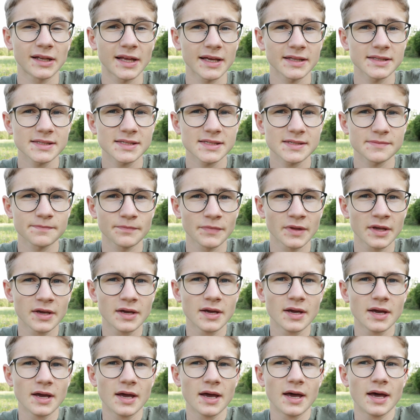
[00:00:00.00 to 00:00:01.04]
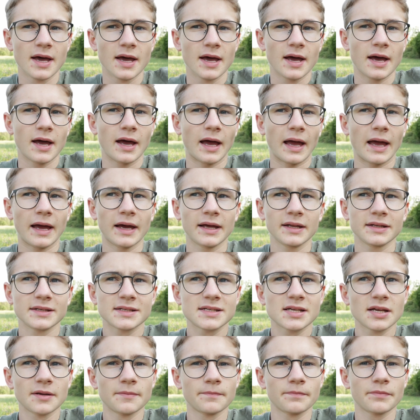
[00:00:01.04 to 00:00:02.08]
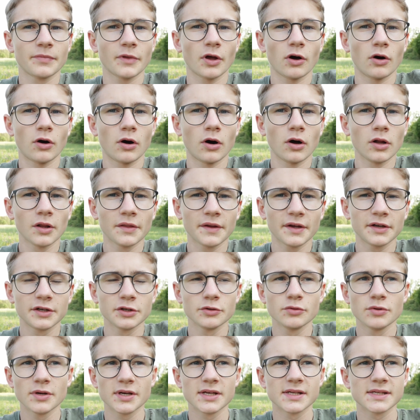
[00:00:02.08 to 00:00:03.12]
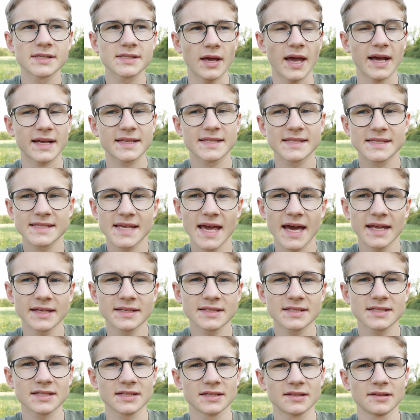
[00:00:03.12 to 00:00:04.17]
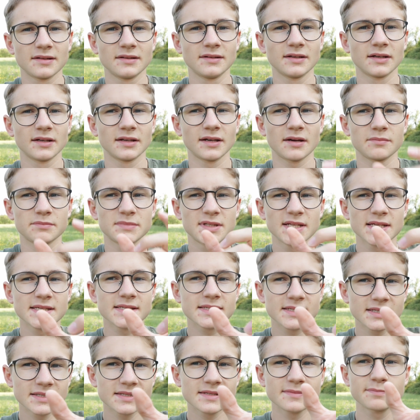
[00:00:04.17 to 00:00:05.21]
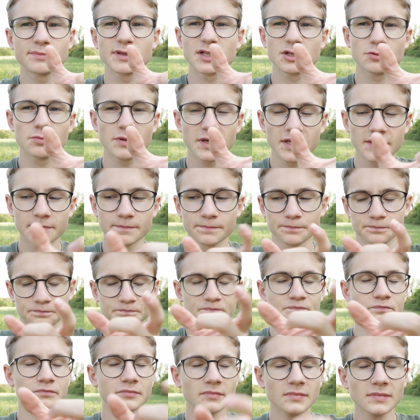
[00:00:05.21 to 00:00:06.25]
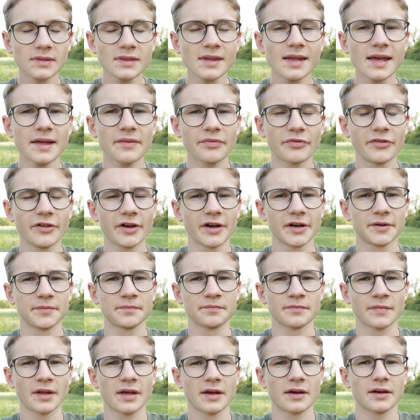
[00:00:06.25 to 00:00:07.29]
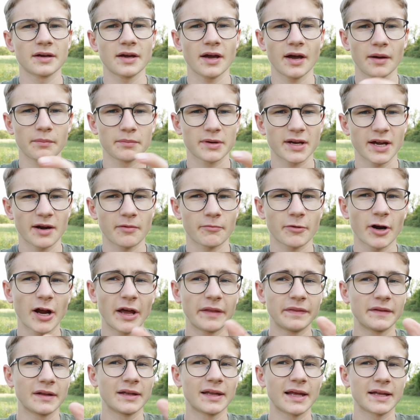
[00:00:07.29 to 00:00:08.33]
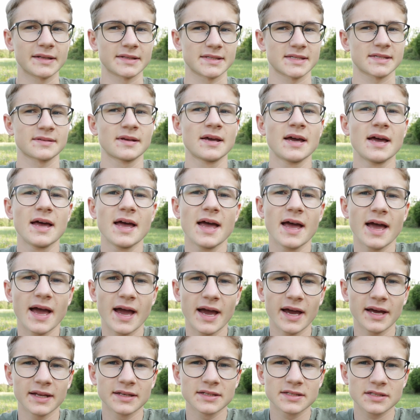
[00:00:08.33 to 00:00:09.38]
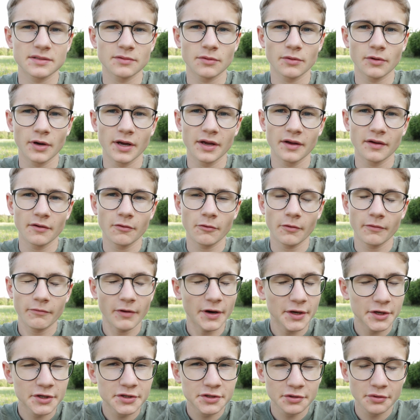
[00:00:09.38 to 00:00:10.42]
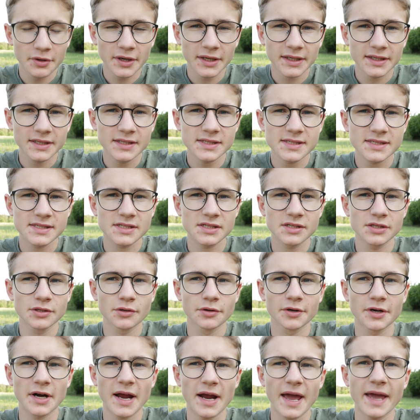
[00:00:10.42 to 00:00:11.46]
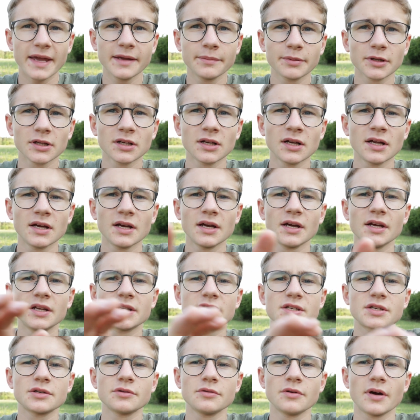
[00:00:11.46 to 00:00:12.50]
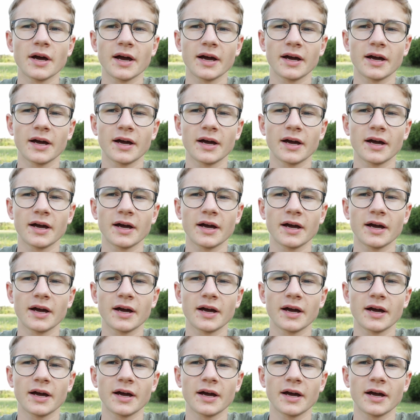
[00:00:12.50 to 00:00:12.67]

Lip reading: lens, and all they do is extend the distance between the camera and the lens. And when you're doing this, you're able to